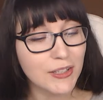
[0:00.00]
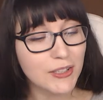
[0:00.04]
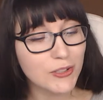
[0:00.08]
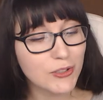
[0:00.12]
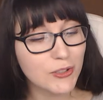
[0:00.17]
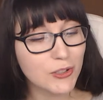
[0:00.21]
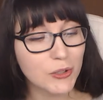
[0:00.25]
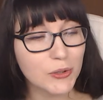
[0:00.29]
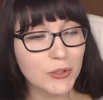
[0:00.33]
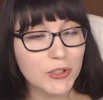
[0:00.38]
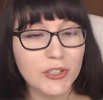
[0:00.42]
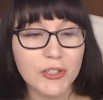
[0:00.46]

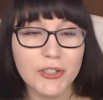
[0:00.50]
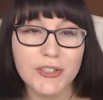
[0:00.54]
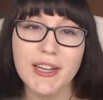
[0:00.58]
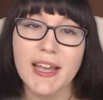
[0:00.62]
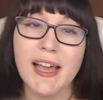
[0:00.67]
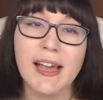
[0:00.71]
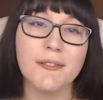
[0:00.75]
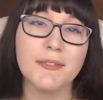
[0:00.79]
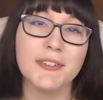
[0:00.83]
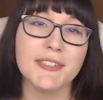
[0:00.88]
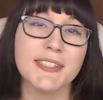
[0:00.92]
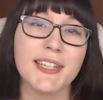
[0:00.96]
So it's good to
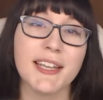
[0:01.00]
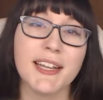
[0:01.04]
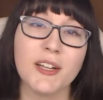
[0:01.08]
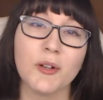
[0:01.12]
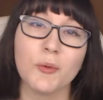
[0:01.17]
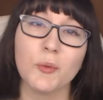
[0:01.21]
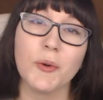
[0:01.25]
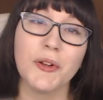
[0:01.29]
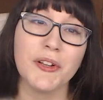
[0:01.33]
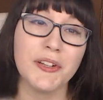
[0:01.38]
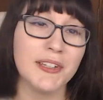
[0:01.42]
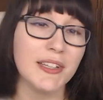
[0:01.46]
have a
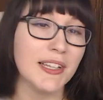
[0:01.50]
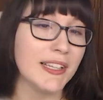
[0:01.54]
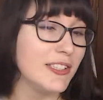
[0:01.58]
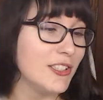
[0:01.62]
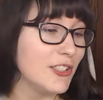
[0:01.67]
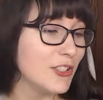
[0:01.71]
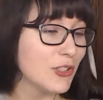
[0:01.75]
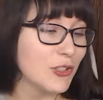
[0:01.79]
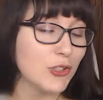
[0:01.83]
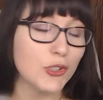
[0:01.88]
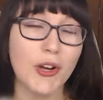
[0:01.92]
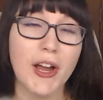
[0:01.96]
second one and
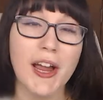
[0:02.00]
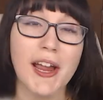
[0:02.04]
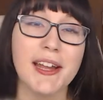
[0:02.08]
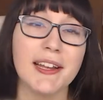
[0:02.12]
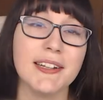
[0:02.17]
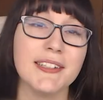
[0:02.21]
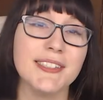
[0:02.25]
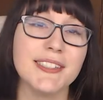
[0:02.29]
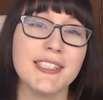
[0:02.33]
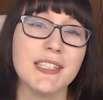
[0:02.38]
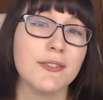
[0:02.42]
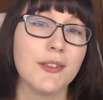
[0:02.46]
just try
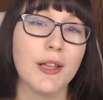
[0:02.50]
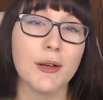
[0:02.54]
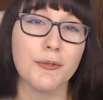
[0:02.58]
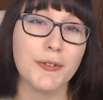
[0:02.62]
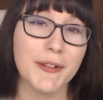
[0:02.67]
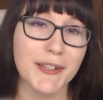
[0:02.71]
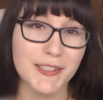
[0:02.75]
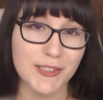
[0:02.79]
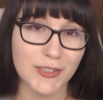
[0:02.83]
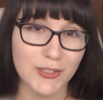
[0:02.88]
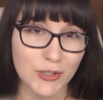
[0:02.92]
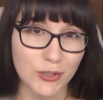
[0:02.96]
it, see if that
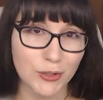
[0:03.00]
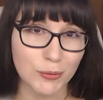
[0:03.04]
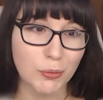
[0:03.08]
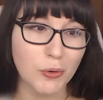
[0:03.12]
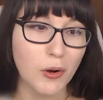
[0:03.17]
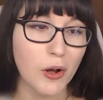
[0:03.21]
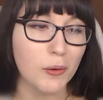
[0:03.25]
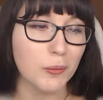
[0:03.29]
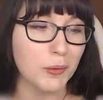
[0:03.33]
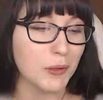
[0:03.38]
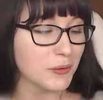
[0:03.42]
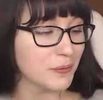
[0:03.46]
fixes your
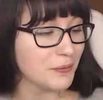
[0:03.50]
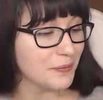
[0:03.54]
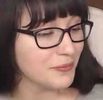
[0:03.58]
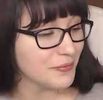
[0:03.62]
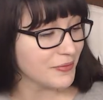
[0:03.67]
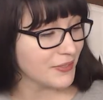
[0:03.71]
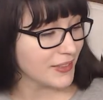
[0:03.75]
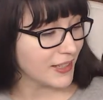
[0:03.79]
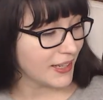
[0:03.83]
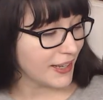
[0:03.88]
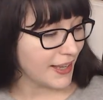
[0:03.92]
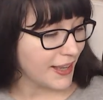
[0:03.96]
problem.
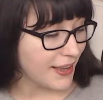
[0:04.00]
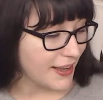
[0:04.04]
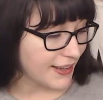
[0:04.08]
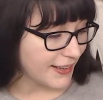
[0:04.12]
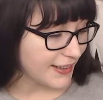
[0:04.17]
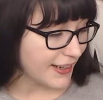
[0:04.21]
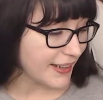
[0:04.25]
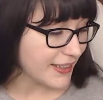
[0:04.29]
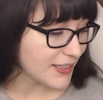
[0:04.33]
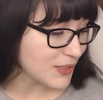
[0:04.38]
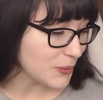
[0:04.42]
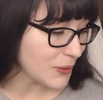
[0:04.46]

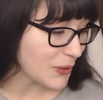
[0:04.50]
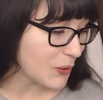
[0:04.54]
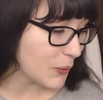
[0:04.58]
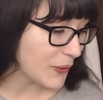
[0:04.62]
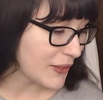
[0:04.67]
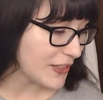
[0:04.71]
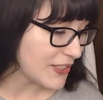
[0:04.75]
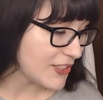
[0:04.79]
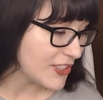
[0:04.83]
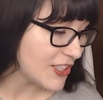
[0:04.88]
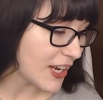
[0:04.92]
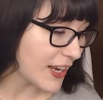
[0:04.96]
Next we're
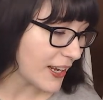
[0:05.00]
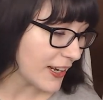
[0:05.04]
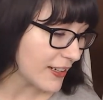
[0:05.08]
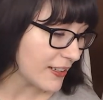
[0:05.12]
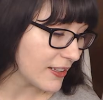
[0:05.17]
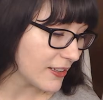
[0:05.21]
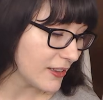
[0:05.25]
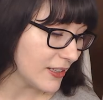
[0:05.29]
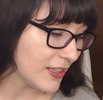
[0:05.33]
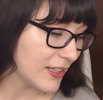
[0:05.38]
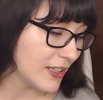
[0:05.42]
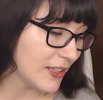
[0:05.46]
going to
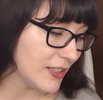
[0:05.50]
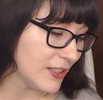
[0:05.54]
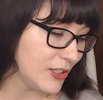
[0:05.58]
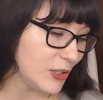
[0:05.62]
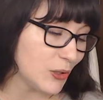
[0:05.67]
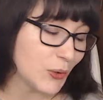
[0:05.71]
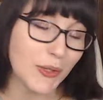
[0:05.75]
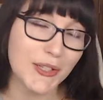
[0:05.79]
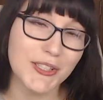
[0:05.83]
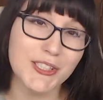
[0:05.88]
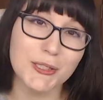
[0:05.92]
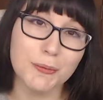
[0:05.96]
check the
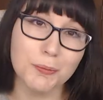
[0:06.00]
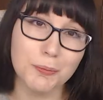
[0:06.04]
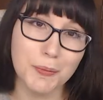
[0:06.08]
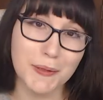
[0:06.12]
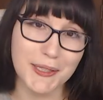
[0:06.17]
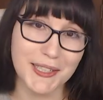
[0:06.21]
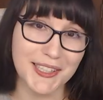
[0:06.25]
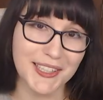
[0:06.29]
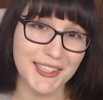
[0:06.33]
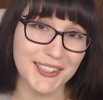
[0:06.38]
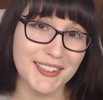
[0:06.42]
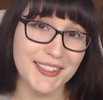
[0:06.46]

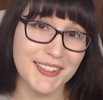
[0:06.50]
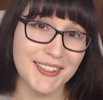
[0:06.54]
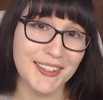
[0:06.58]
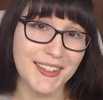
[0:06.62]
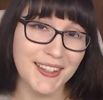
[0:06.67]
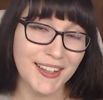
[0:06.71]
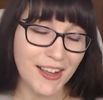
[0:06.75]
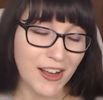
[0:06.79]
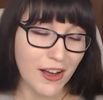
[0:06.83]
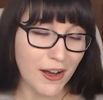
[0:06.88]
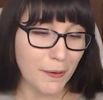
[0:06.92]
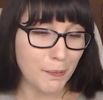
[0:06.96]
USB,
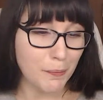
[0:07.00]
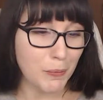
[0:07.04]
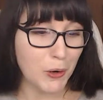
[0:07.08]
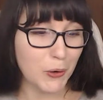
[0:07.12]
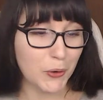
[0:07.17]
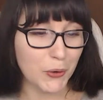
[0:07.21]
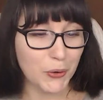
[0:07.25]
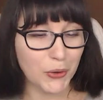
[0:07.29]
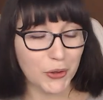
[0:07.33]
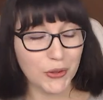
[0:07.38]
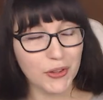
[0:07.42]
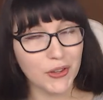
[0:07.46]

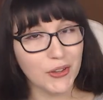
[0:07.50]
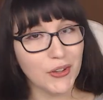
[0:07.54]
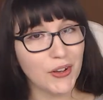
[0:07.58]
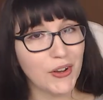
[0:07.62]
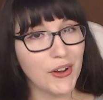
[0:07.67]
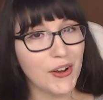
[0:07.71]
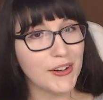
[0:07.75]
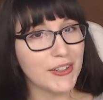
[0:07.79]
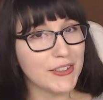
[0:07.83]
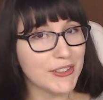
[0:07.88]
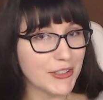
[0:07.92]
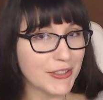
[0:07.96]
both
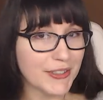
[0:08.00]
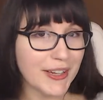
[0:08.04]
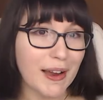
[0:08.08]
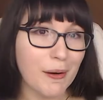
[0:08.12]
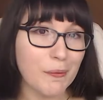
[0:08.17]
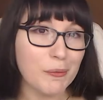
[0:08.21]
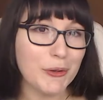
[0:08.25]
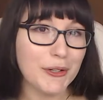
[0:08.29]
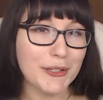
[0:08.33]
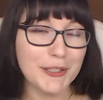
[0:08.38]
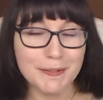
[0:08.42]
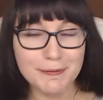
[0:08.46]
on your
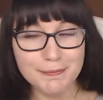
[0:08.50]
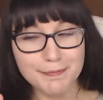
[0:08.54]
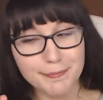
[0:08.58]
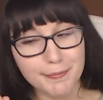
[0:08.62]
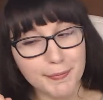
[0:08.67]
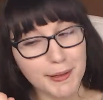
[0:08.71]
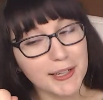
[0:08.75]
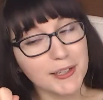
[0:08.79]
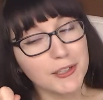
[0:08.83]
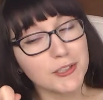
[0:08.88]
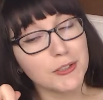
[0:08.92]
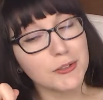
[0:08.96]
camera,
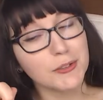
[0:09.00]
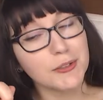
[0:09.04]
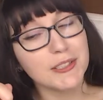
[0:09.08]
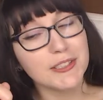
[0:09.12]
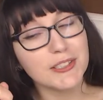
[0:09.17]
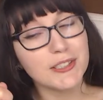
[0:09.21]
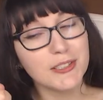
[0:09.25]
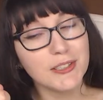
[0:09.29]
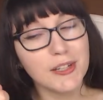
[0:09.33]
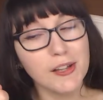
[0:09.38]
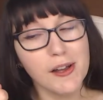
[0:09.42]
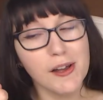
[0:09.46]
make sure
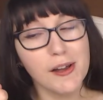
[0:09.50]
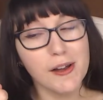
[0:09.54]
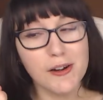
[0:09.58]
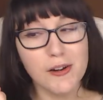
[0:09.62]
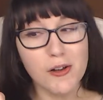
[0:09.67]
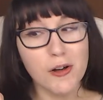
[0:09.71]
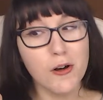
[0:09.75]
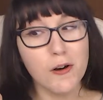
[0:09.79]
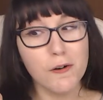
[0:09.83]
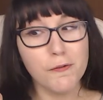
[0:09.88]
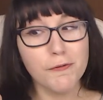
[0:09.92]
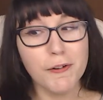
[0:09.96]
it's not
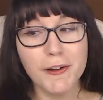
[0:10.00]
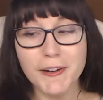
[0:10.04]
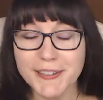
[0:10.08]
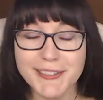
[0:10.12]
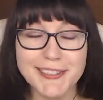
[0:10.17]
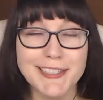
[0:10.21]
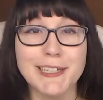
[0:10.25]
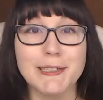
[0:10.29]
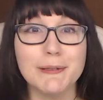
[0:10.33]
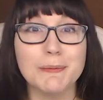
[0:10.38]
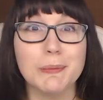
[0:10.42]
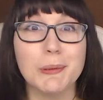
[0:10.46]
all
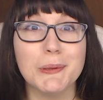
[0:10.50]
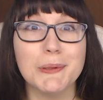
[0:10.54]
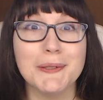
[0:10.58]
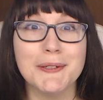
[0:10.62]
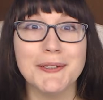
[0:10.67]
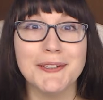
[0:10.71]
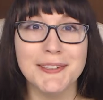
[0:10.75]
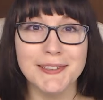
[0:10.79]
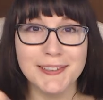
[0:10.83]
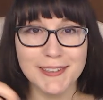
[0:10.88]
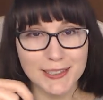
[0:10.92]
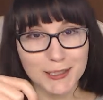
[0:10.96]
fucked up,
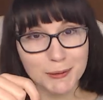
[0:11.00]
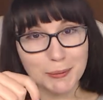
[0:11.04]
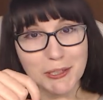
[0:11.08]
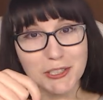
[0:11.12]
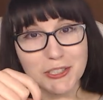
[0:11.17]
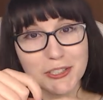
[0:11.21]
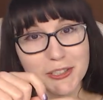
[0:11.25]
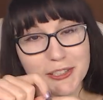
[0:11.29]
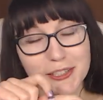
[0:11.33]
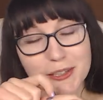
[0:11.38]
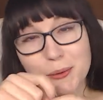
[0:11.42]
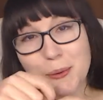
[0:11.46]

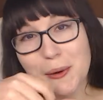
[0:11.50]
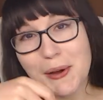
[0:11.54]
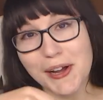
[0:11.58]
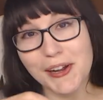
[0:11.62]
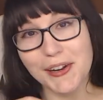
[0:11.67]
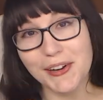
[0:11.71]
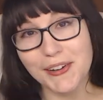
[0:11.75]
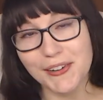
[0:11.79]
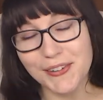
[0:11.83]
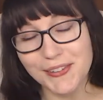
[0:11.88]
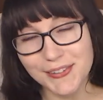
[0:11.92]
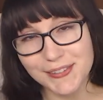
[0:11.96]
especially the
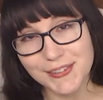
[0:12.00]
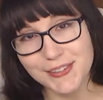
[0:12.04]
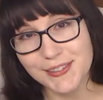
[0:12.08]
wire,